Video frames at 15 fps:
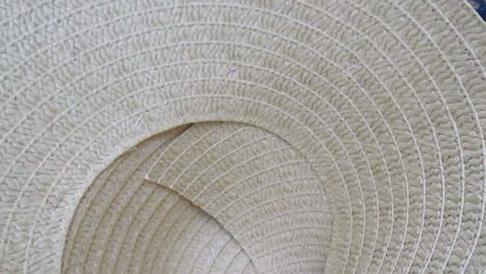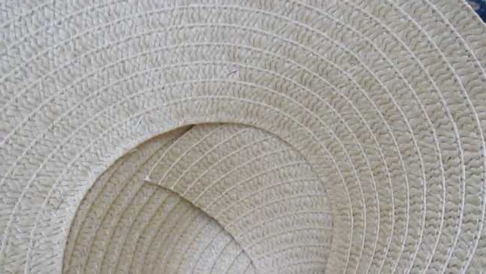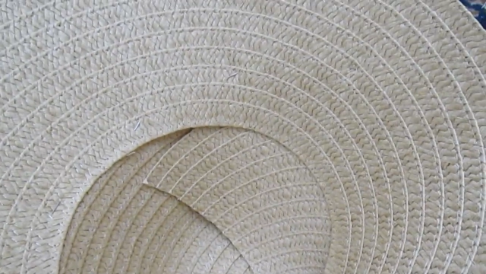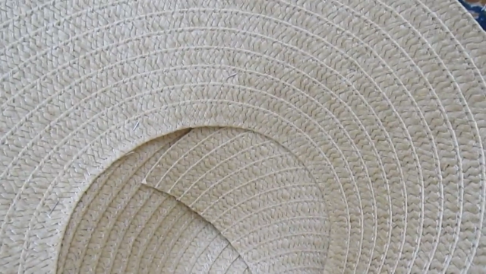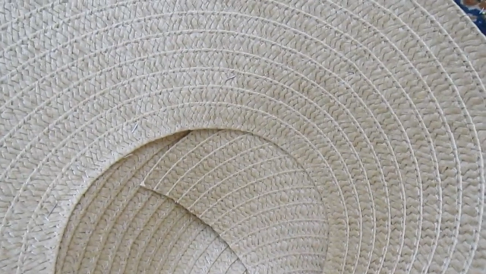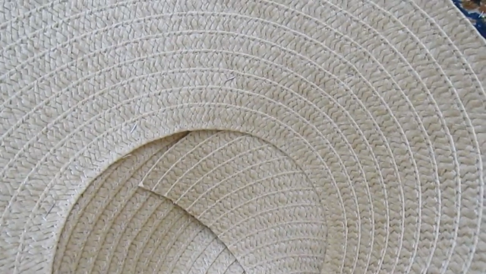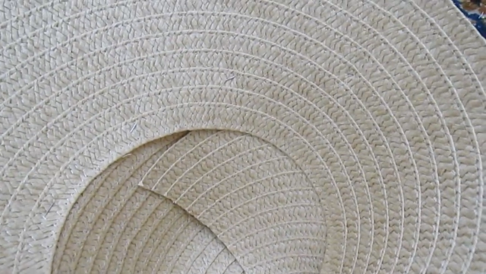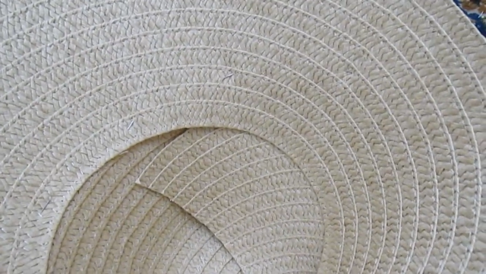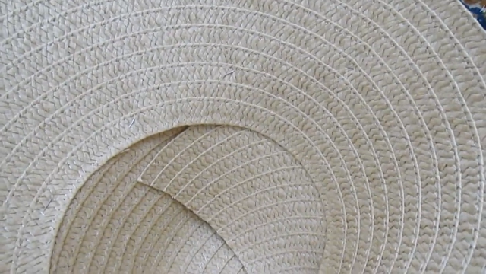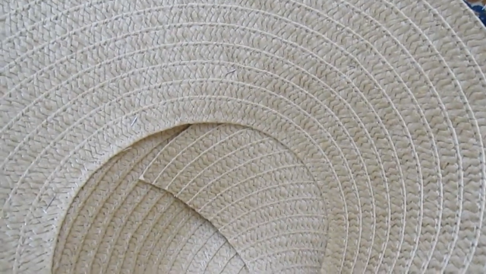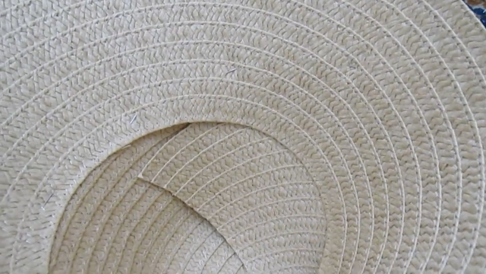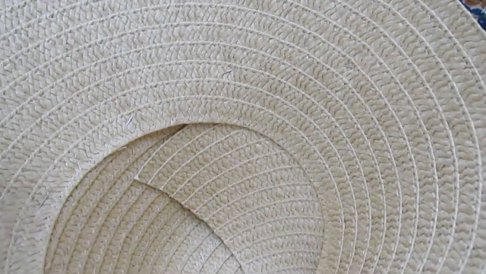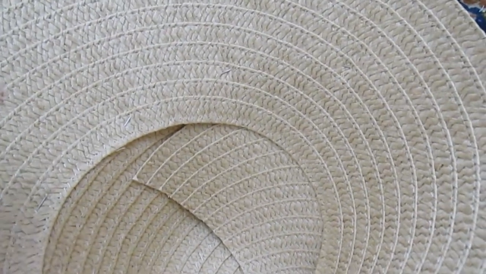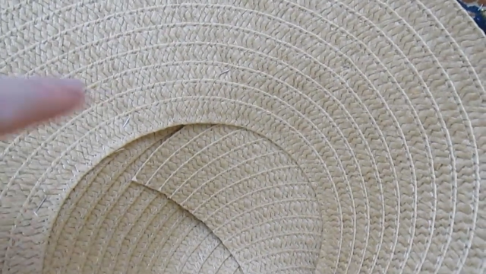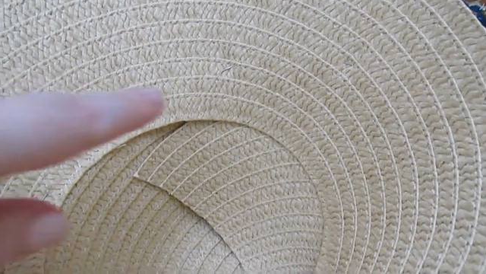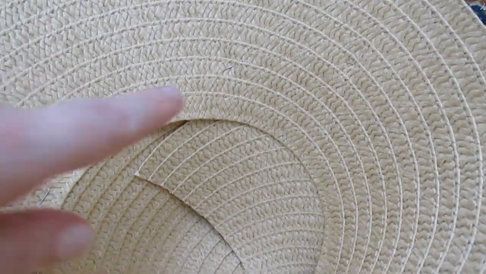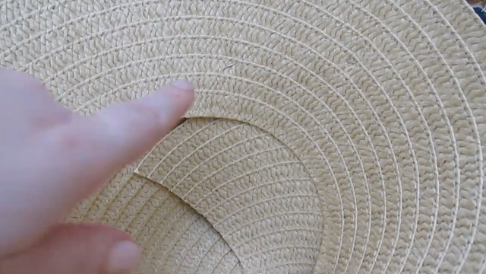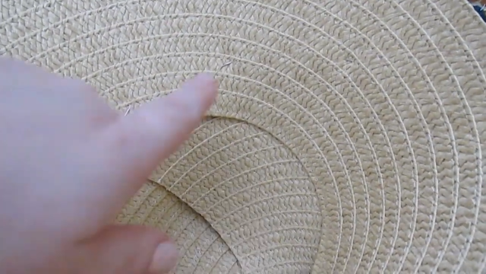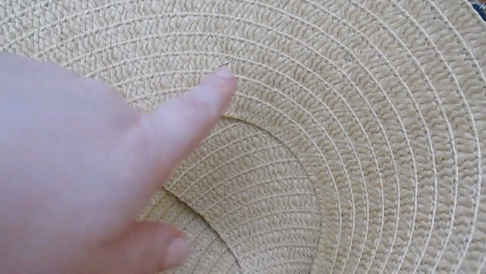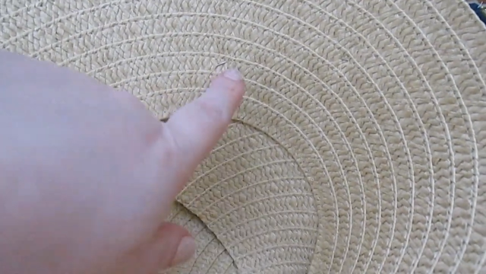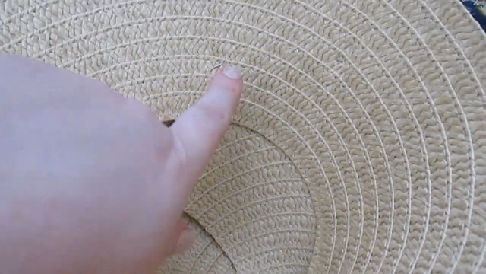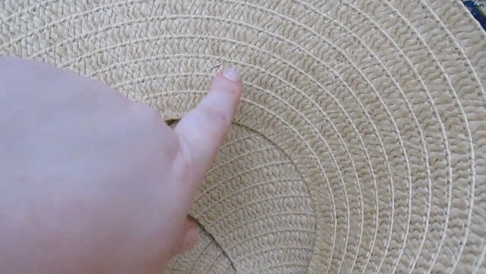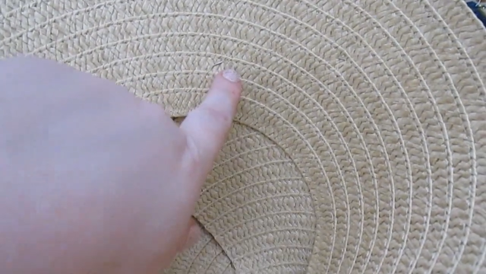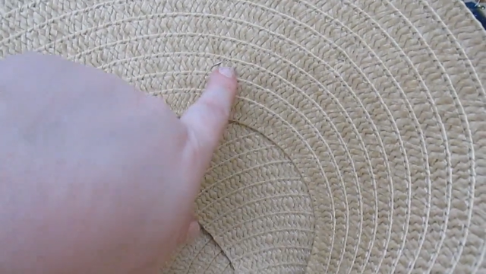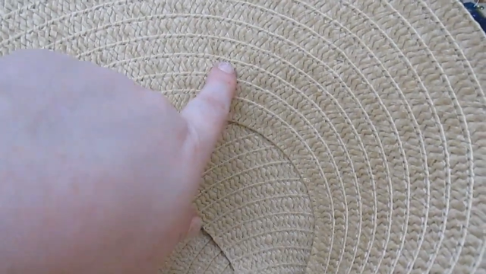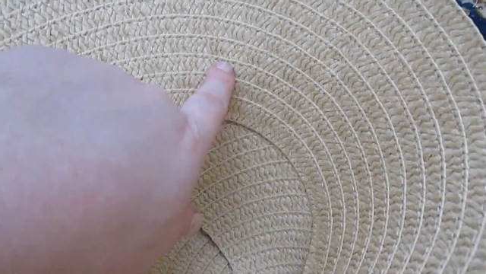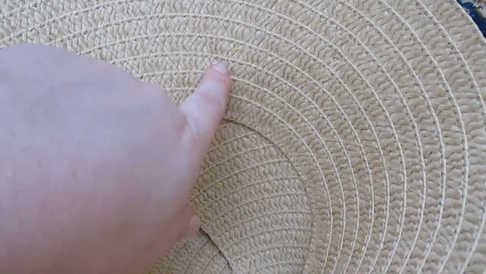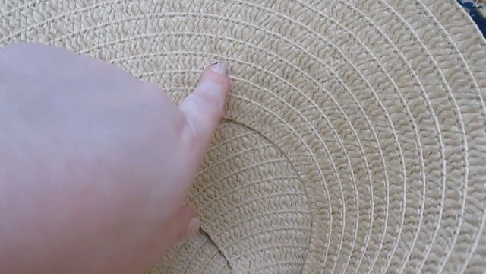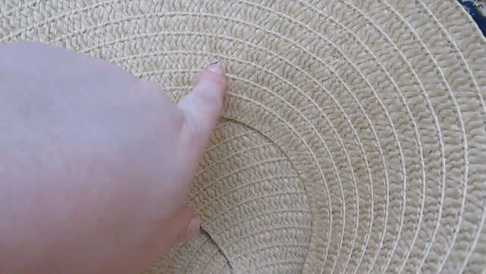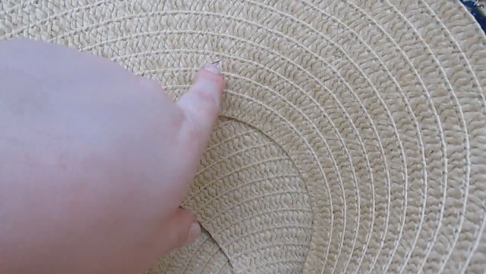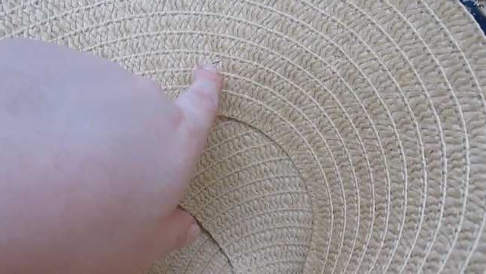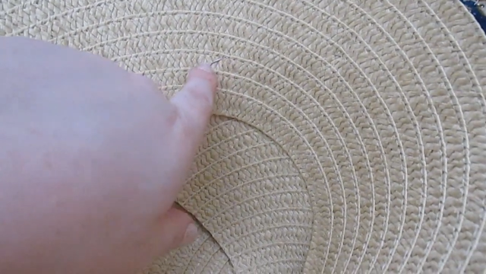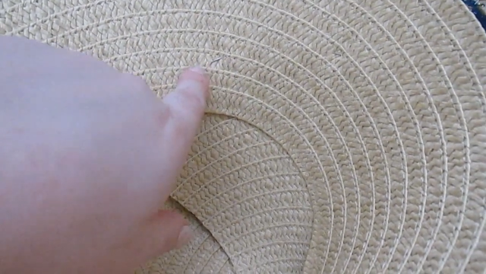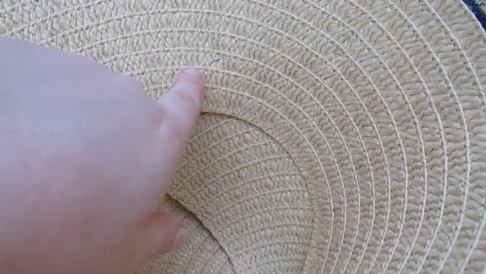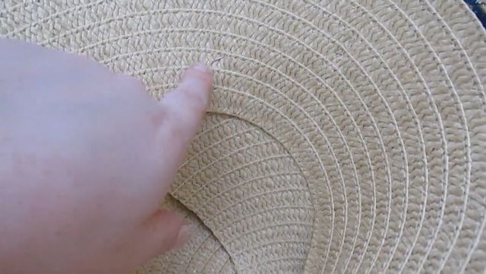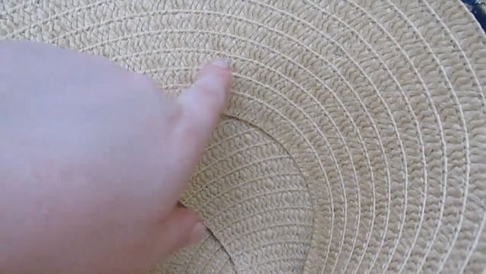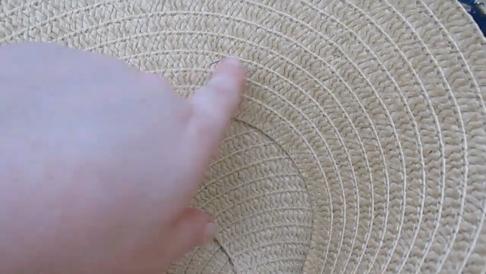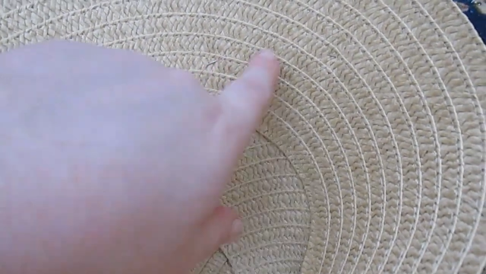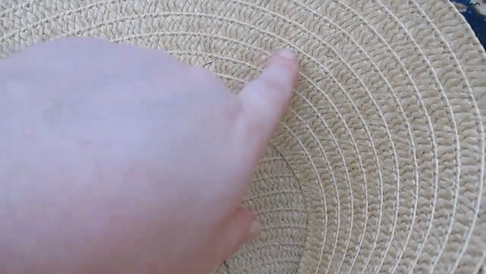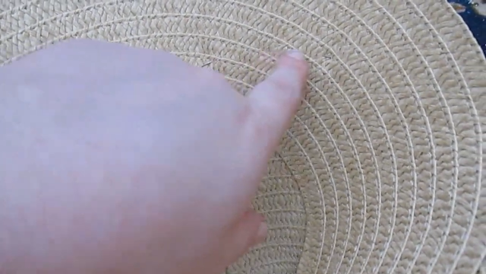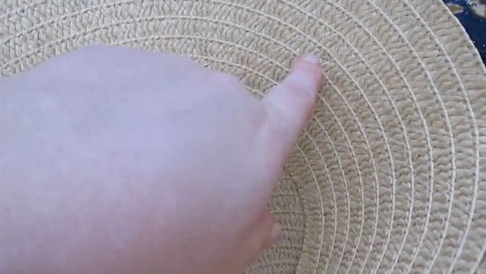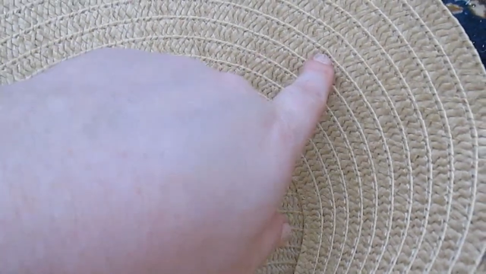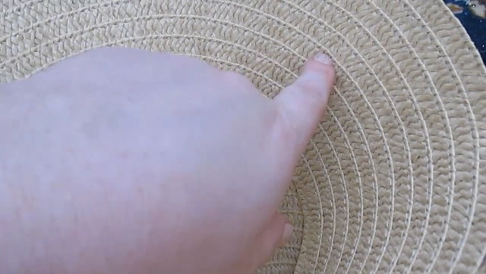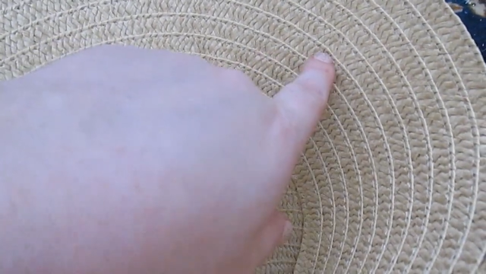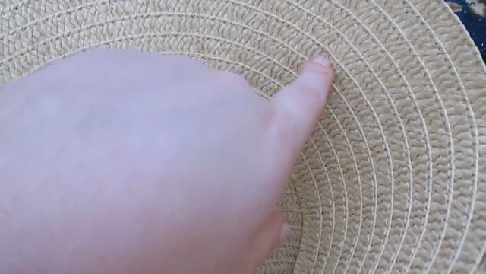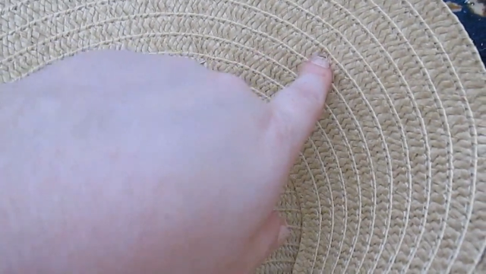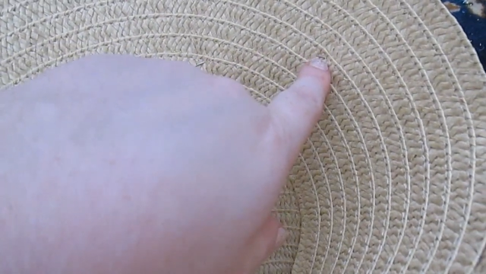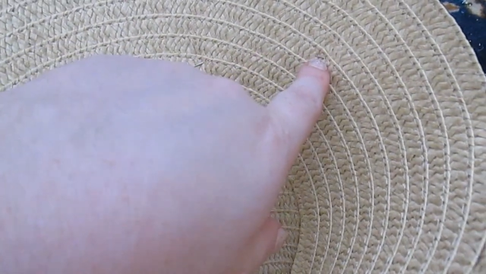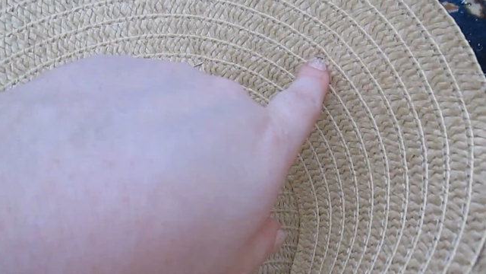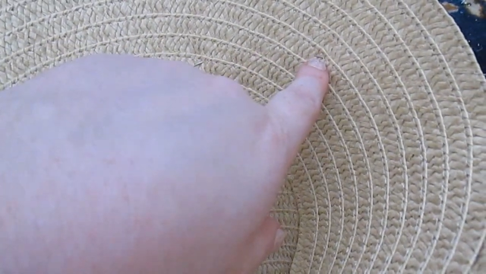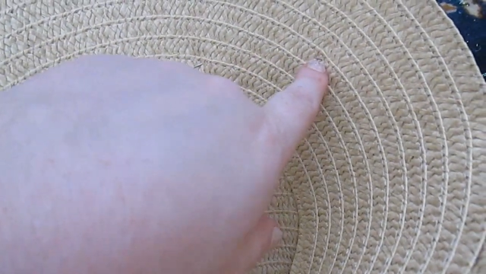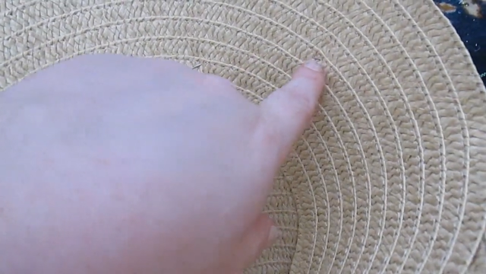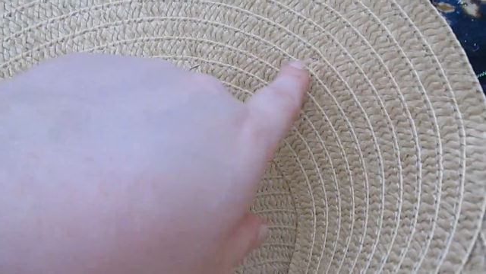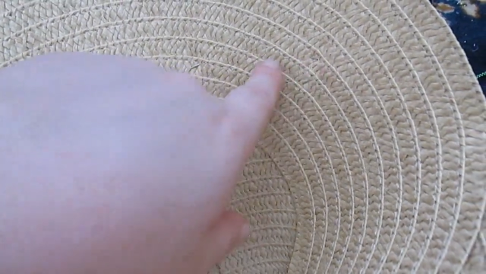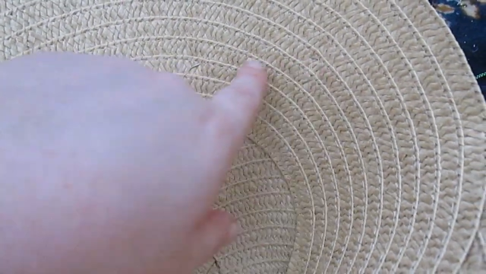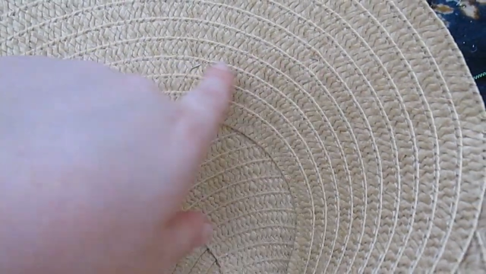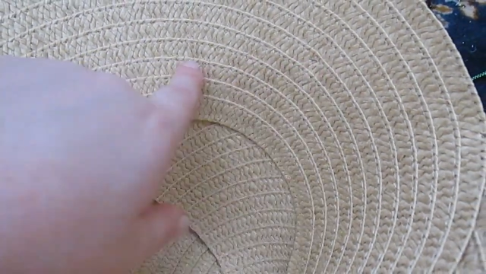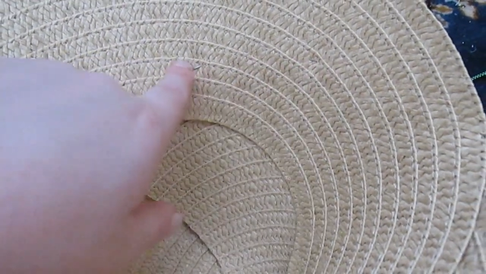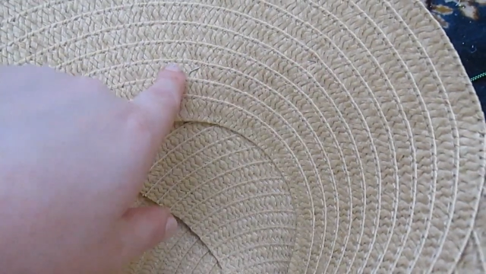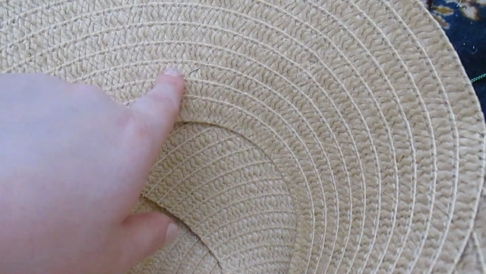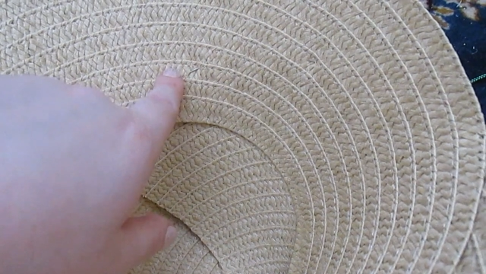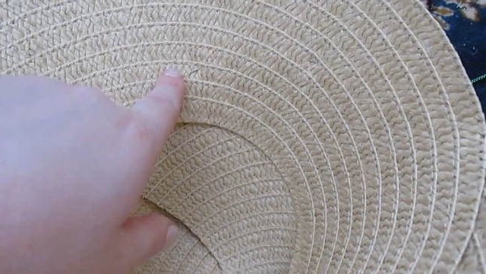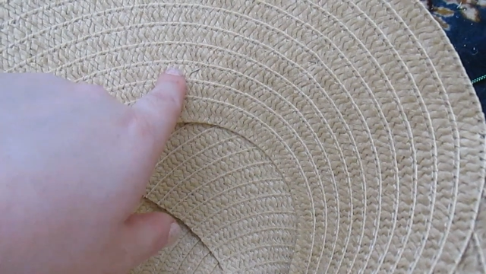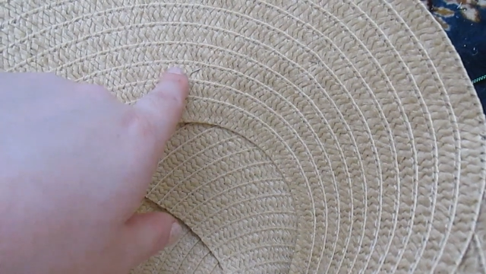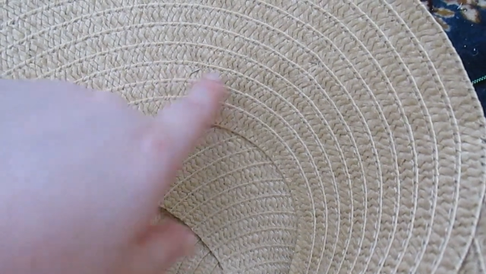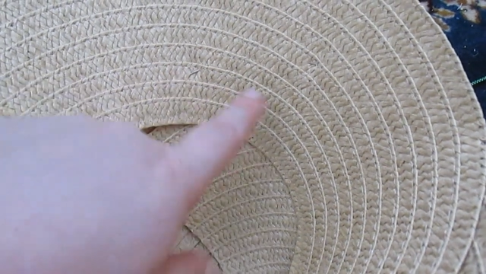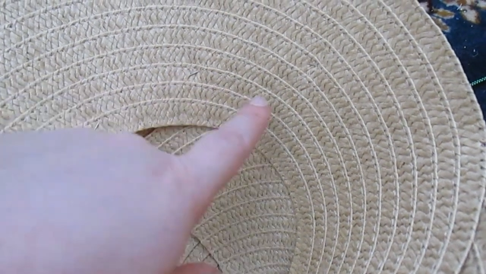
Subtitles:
Nobody's mouth can be seen.